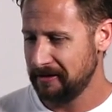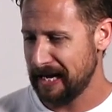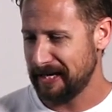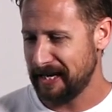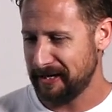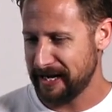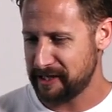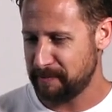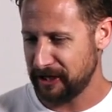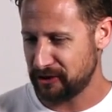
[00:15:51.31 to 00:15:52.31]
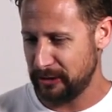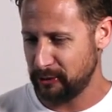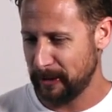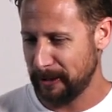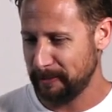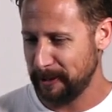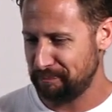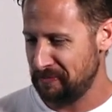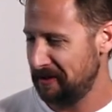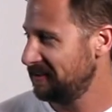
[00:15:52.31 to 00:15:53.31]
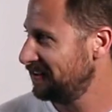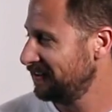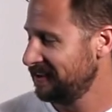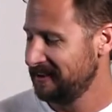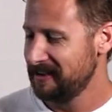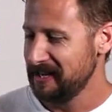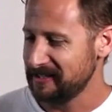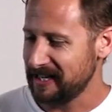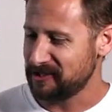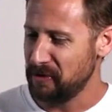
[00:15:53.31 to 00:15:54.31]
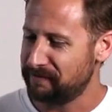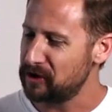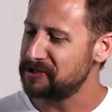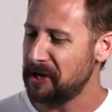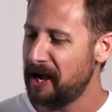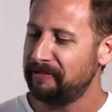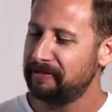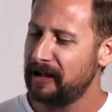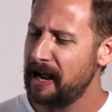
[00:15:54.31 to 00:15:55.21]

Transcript: and nice picture as well, but he's like, "So first off,